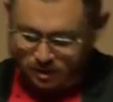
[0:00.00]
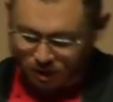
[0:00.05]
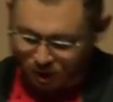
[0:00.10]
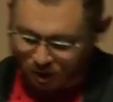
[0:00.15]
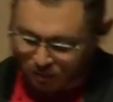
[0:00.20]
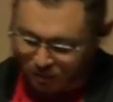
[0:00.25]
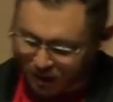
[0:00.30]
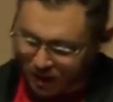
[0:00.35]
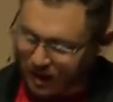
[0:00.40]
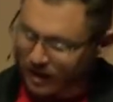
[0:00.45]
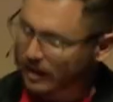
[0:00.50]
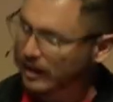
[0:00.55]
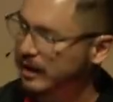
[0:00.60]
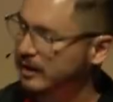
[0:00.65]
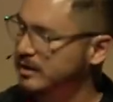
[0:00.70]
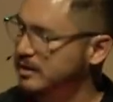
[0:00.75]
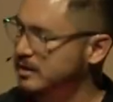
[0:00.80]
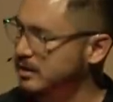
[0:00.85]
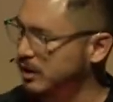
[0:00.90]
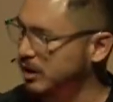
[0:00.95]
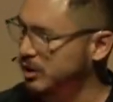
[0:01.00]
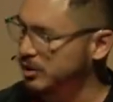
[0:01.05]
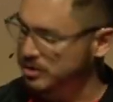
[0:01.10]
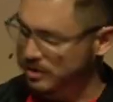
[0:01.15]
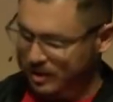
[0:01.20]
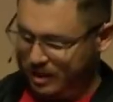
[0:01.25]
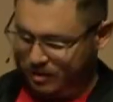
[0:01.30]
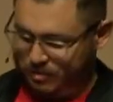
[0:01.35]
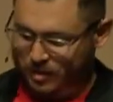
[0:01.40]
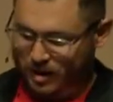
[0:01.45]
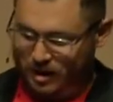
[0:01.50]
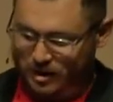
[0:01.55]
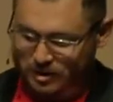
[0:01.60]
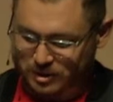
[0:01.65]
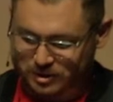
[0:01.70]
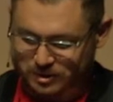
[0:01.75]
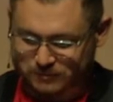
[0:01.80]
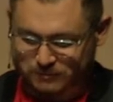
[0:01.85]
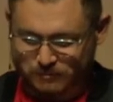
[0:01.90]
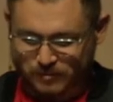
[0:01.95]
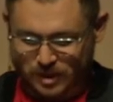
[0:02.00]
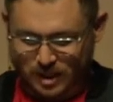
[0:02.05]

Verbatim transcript: Ptolemaic and the Seleucid empires.